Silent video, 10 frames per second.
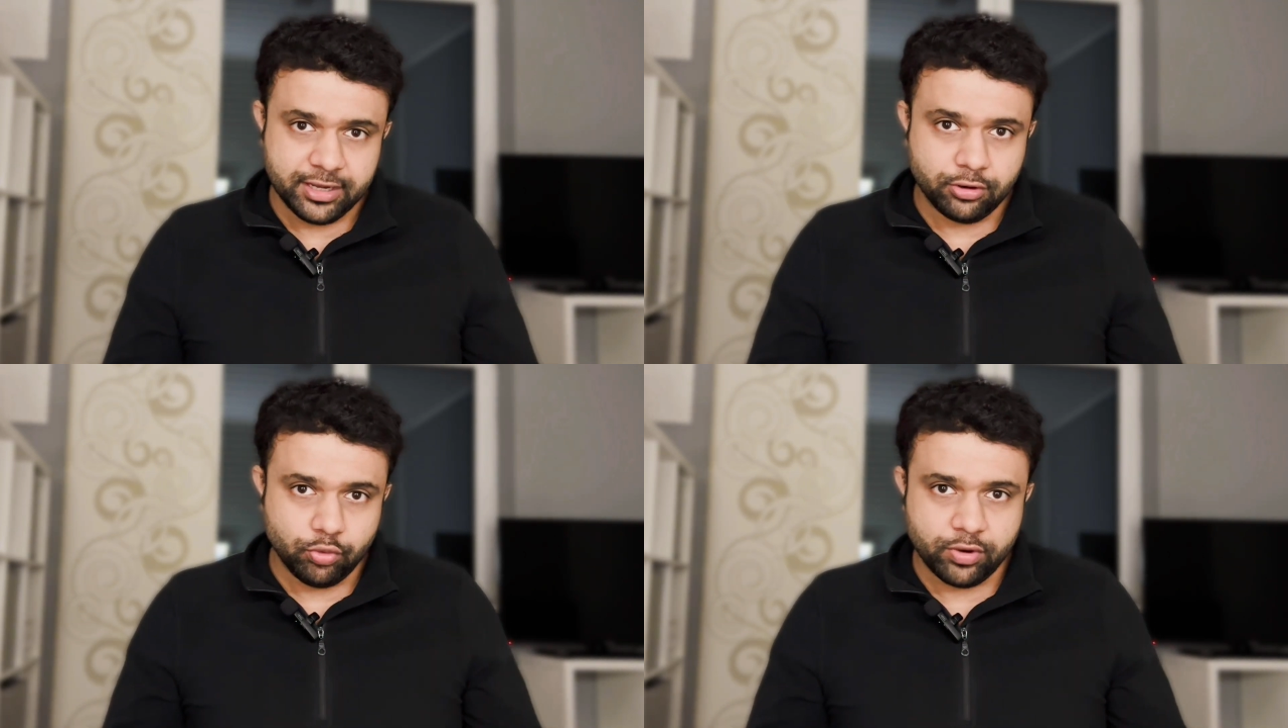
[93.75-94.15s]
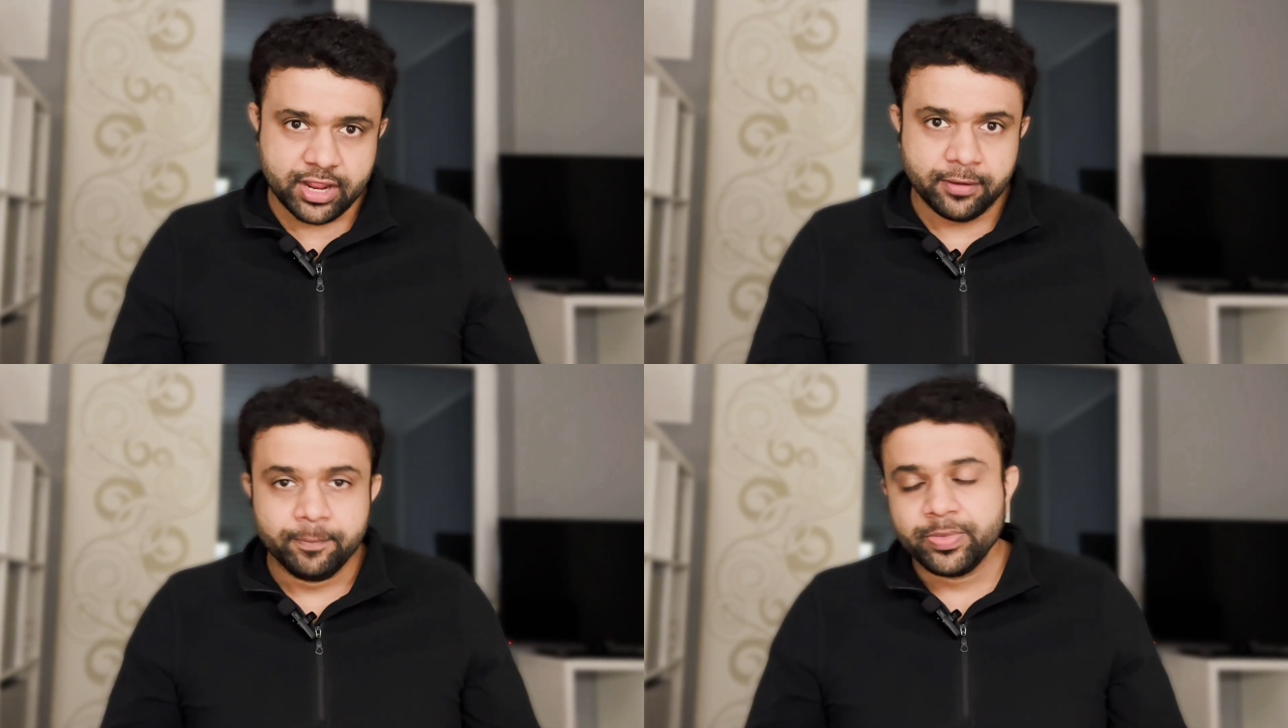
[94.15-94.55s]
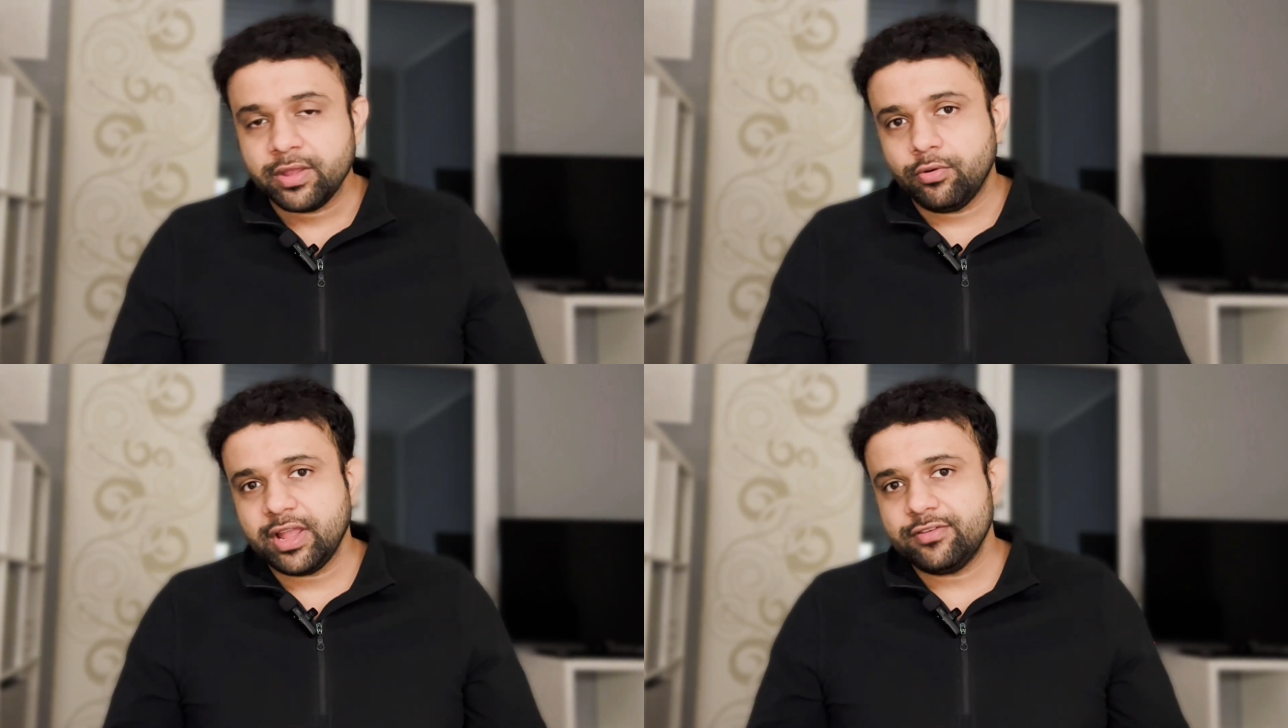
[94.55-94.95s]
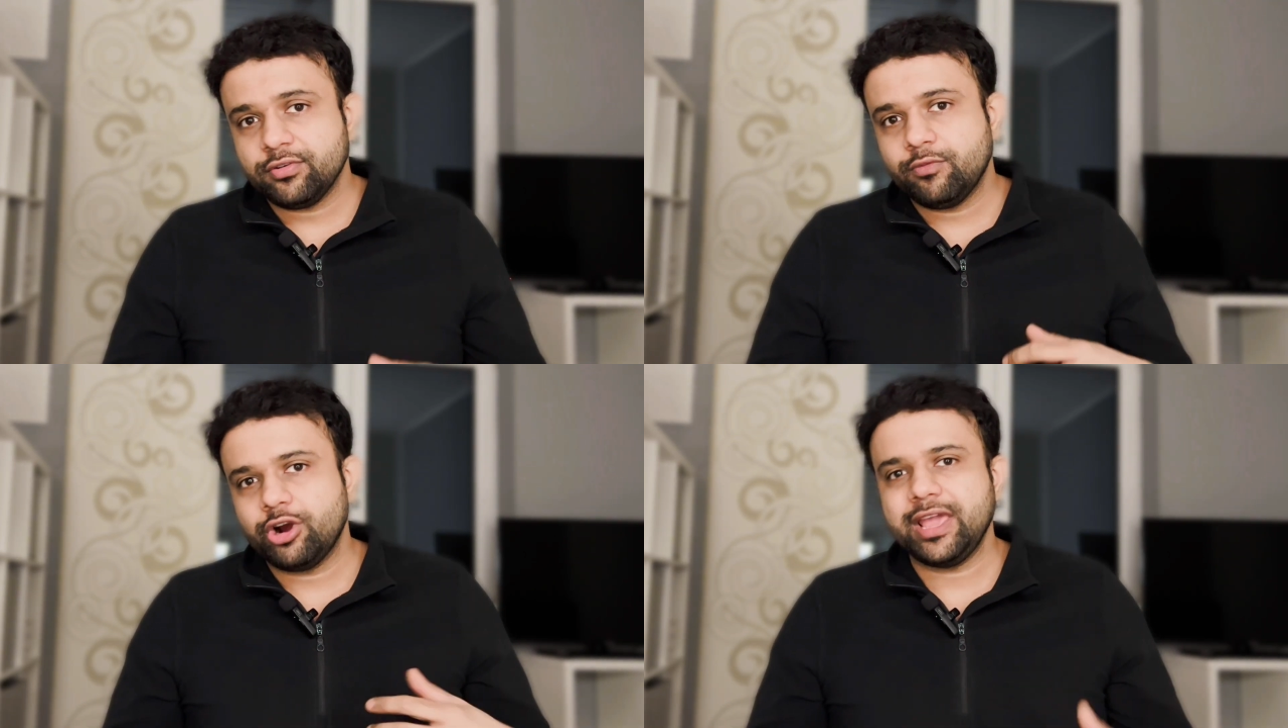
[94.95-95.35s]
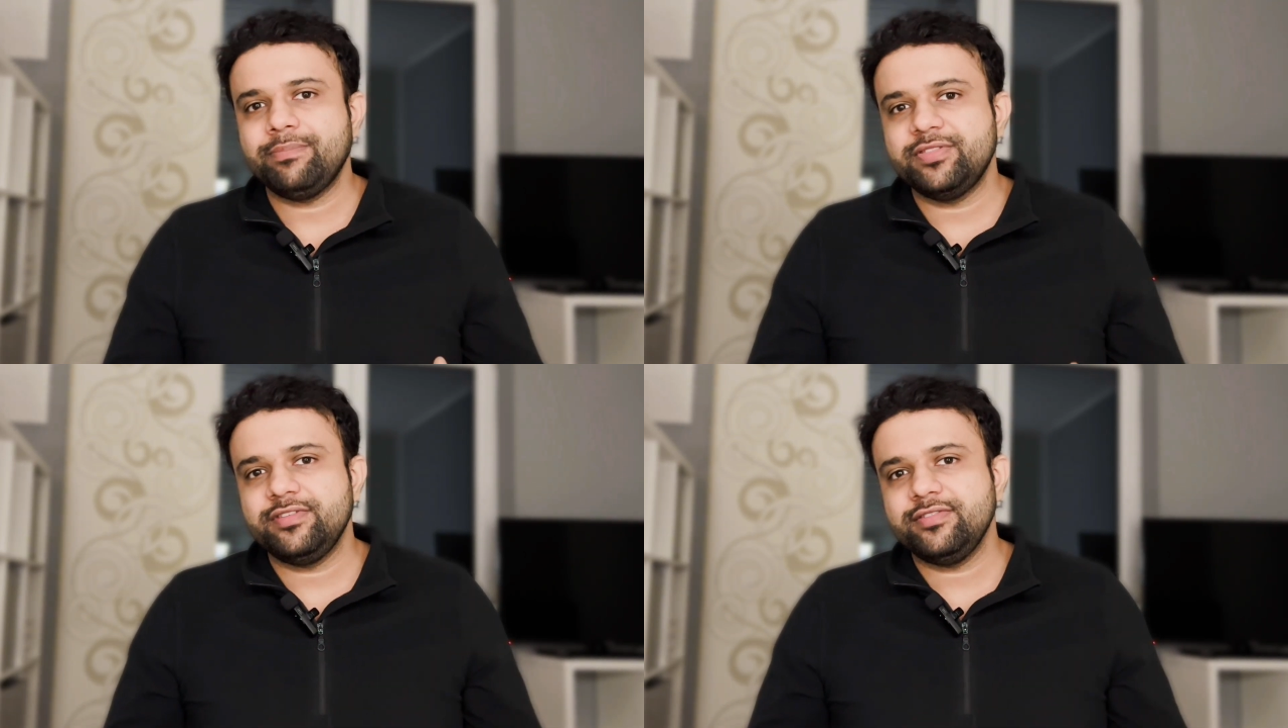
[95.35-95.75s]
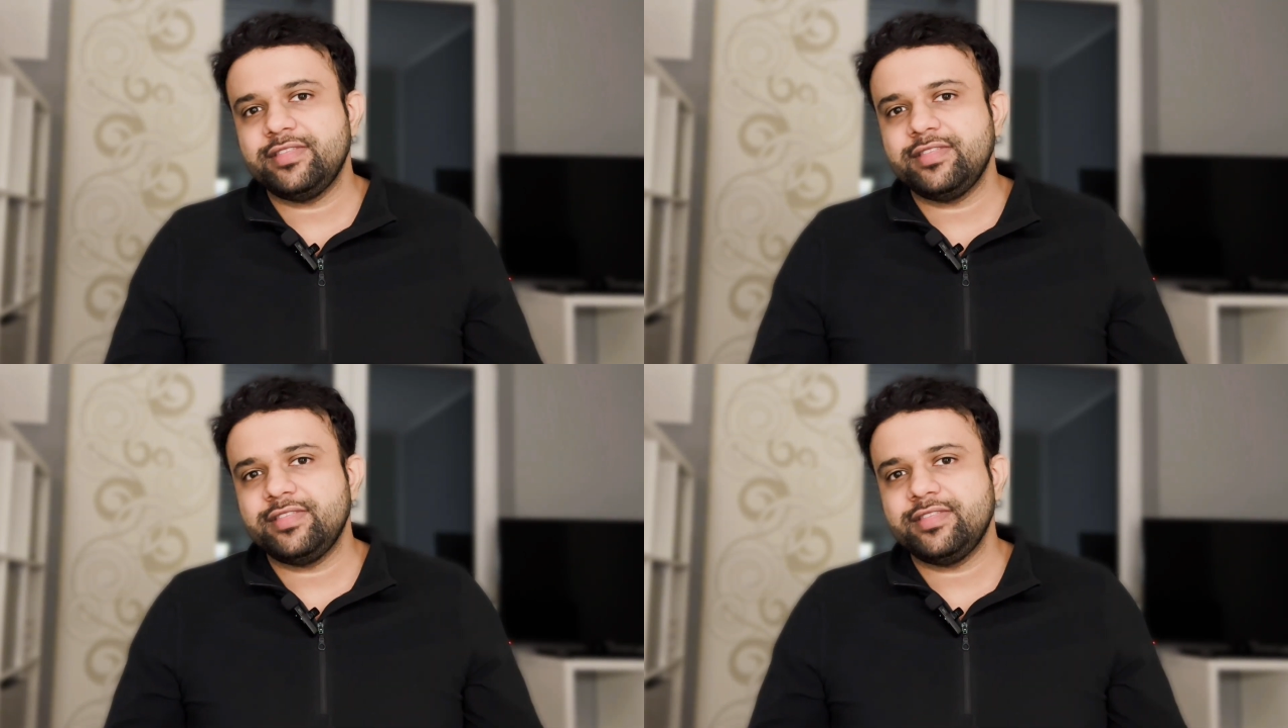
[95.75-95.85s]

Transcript: included. Okay, so what happens is